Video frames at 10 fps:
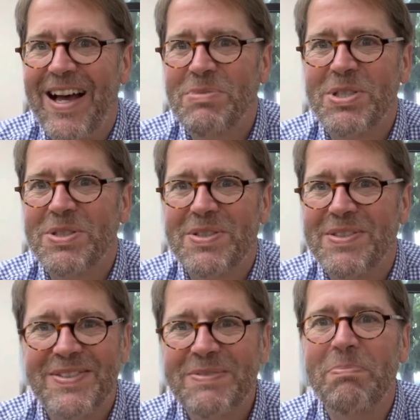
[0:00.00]

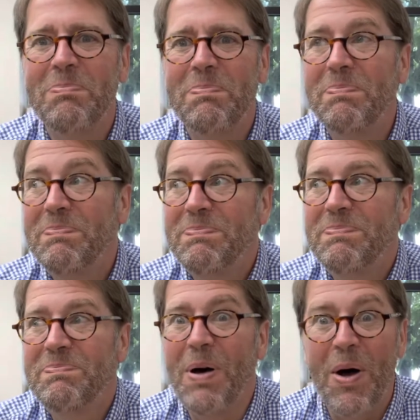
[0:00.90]
just
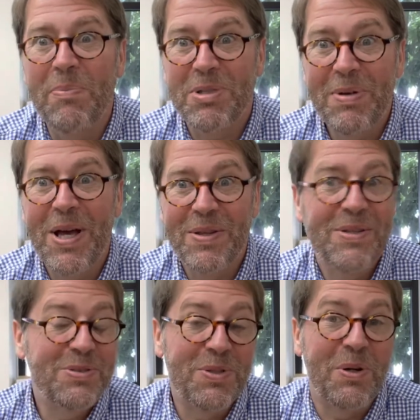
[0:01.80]
pumped about
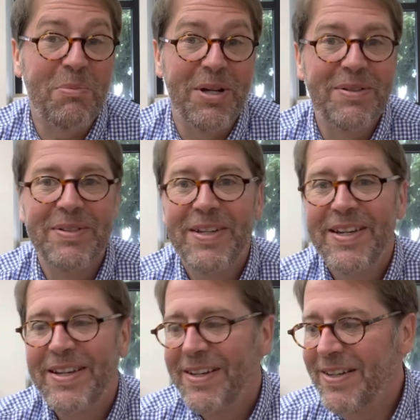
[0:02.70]
this sermon.
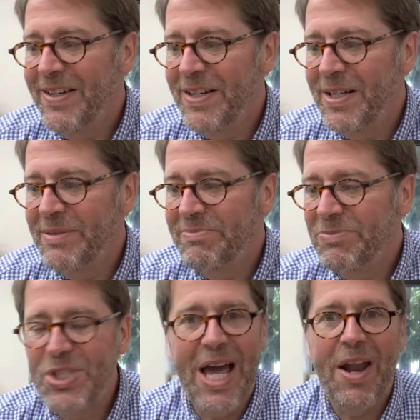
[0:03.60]

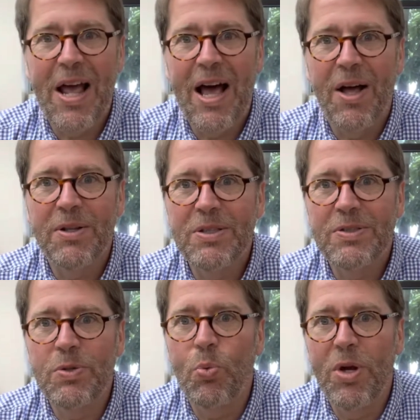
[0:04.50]
Shout
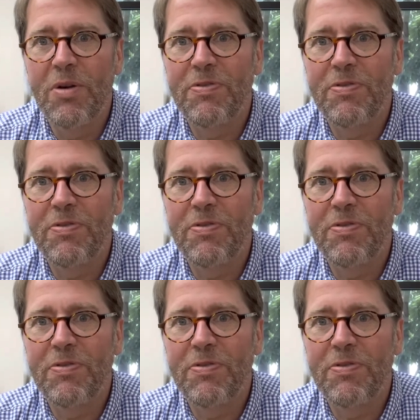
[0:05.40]
out to Will